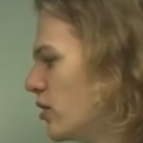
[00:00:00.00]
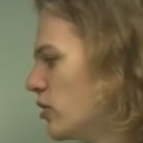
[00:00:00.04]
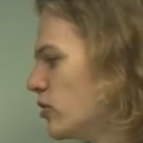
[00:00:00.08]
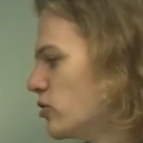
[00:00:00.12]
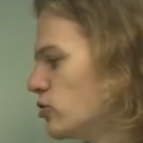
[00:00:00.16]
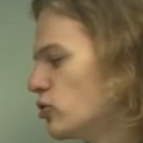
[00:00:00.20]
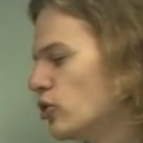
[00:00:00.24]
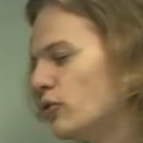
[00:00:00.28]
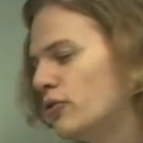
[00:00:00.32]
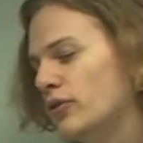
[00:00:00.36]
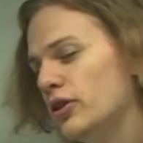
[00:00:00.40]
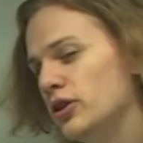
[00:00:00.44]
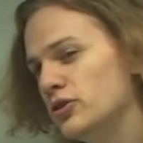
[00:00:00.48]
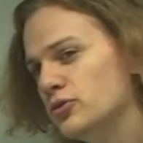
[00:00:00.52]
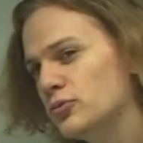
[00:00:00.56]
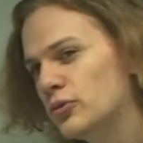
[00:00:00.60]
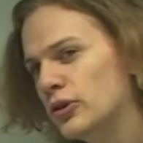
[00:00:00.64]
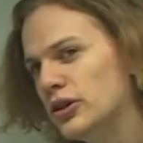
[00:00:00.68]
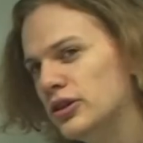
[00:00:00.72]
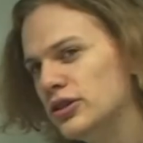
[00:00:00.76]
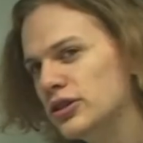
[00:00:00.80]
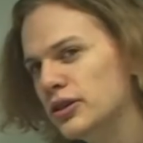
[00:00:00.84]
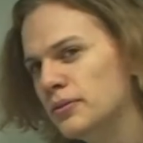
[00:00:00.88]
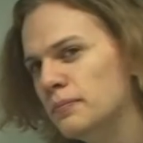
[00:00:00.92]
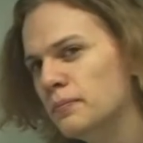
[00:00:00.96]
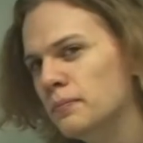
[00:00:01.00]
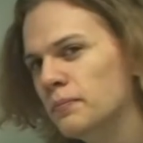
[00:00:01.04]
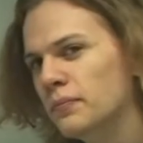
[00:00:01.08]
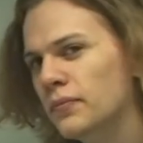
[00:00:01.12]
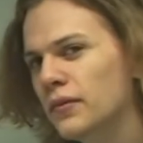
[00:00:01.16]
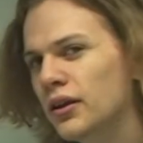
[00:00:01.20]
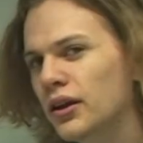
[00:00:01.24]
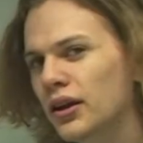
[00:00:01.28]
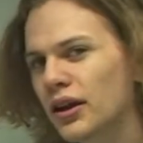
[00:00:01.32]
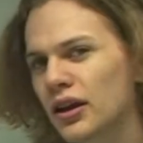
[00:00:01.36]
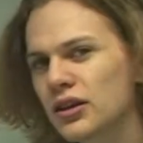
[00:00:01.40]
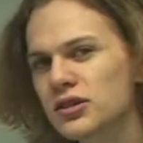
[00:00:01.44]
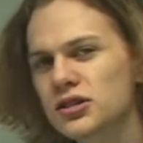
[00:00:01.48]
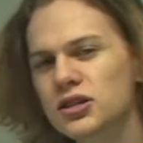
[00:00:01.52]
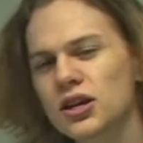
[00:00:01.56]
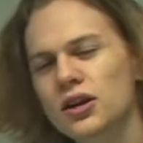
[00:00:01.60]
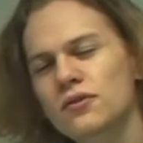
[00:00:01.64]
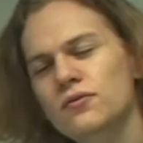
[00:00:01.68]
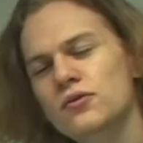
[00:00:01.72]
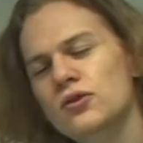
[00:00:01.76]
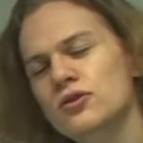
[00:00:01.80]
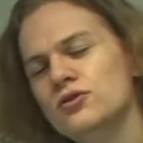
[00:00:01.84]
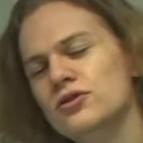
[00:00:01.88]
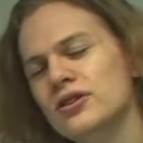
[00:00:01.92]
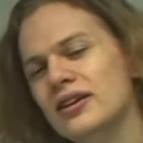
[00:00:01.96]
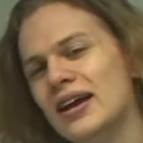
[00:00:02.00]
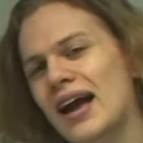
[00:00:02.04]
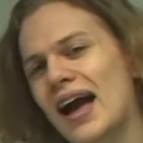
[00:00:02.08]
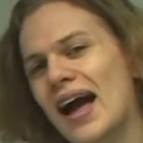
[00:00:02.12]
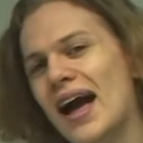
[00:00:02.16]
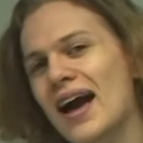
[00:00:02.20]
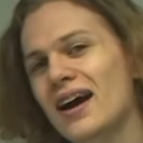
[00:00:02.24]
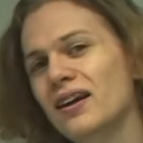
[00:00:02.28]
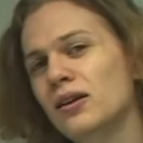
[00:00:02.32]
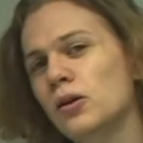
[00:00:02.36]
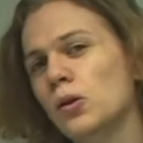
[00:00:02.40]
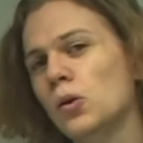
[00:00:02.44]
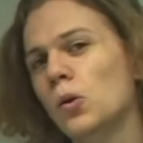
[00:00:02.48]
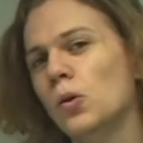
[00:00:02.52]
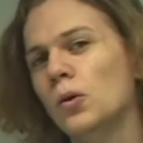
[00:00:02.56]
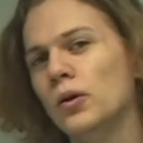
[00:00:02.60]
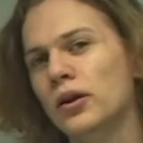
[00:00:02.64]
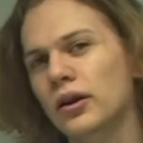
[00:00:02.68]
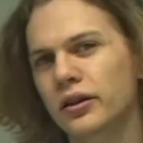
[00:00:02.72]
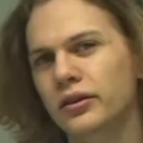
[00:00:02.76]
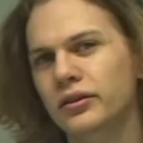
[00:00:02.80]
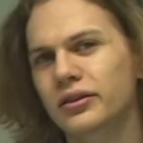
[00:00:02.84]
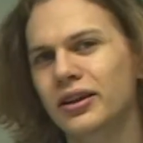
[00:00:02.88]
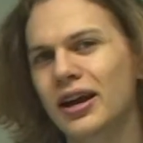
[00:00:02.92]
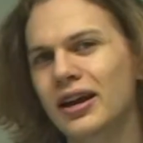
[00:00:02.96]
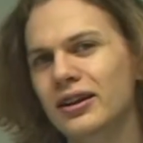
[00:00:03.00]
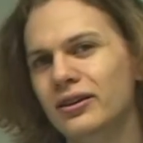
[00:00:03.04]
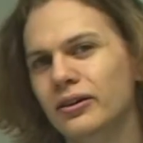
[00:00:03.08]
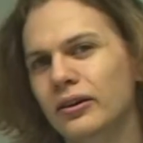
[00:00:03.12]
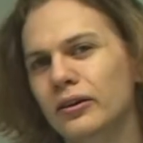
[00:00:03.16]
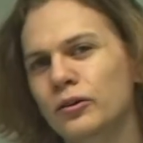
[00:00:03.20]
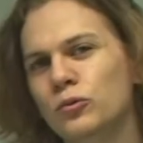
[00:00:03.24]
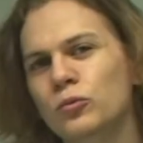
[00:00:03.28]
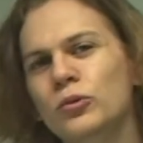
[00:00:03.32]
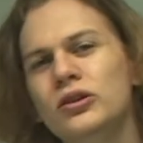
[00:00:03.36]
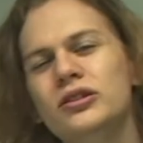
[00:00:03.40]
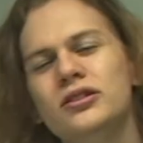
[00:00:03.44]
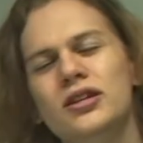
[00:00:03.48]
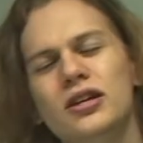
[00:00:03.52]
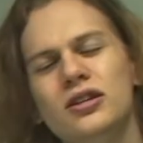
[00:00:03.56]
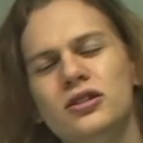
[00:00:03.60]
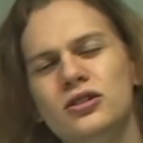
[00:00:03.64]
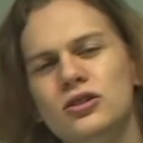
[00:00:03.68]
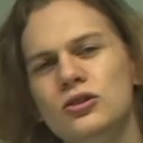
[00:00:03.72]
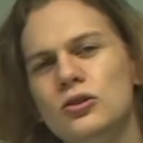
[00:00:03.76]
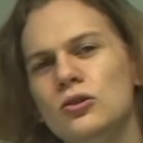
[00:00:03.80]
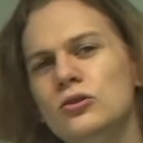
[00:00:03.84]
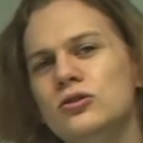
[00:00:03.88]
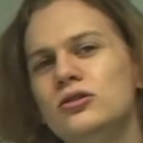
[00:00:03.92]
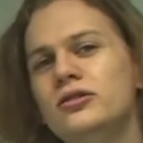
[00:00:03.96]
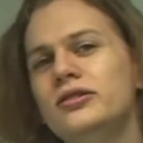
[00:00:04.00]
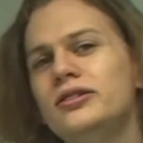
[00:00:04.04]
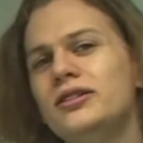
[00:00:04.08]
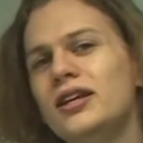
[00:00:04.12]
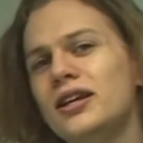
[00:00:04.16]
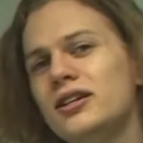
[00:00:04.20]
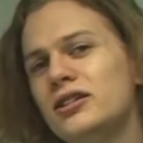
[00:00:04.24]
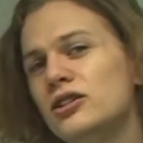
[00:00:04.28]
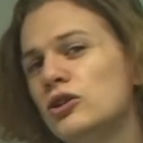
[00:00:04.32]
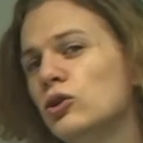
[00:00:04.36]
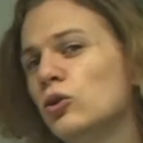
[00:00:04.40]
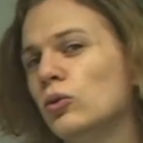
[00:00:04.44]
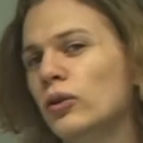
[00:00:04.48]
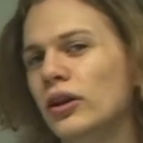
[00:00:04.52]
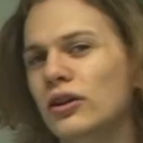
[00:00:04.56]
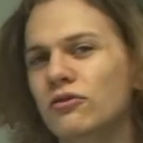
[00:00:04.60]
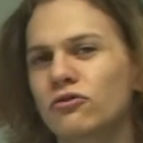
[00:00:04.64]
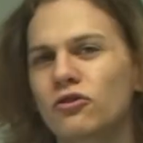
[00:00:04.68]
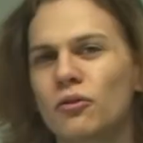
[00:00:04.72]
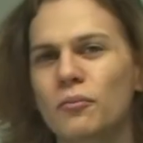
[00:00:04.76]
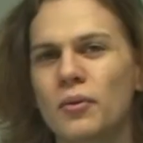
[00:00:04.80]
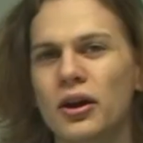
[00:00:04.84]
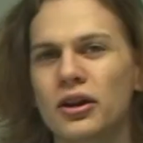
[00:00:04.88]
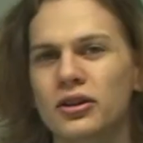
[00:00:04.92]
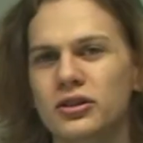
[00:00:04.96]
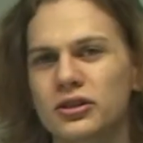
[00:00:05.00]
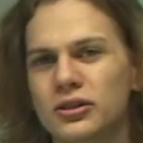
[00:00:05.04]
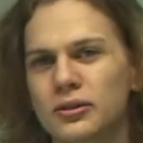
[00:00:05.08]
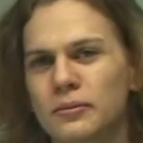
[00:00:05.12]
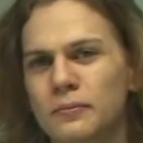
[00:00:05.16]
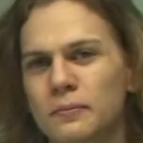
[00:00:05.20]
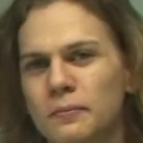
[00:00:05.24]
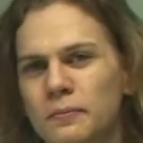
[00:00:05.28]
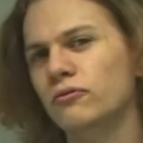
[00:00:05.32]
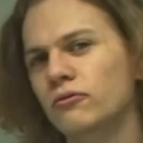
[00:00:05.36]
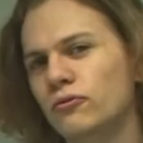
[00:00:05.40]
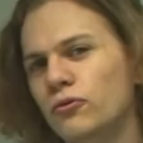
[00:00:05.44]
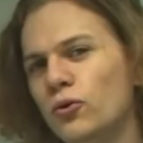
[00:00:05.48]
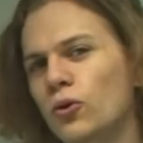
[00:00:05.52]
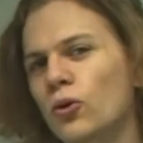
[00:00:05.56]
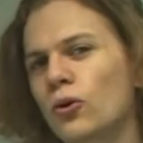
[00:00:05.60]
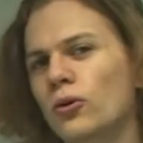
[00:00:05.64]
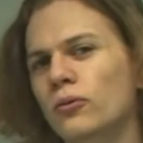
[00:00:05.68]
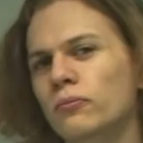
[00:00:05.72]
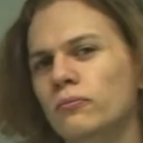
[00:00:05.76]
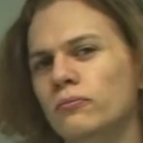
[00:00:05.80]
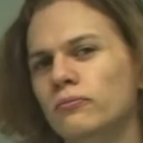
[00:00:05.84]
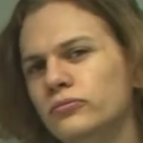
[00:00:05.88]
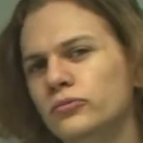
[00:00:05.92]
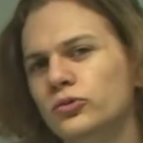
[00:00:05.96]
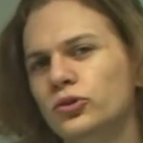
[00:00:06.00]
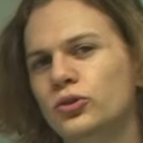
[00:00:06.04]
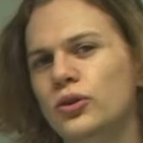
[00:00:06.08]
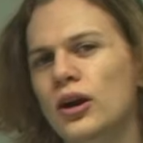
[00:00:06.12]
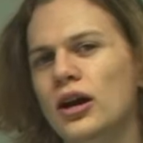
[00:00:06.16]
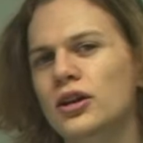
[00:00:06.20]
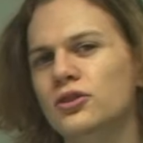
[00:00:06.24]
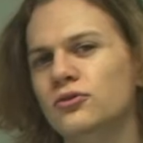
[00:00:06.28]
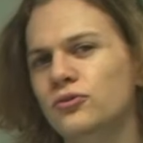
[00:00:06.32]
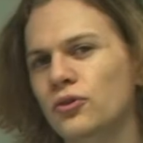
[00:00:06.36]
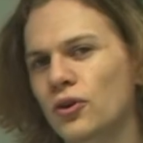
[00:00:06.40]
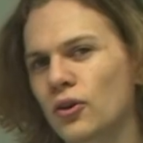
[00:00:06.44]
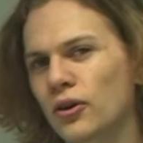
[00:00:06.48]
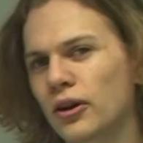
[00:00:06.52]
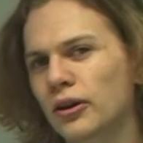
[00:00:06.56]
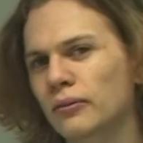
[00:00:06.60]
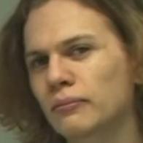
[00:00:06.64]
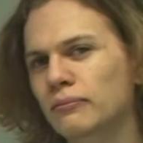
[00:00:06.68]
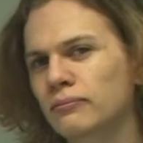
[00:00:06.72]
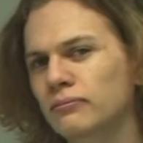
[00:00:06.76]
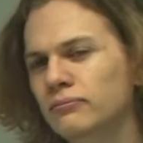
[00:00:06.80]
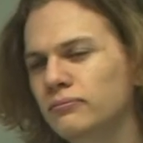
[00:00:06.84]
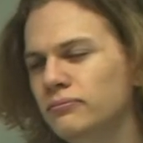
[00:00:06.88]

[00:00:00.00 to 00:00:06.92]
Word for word: So for this reason, Instead of using analog data, we tend to use digital information for transferring.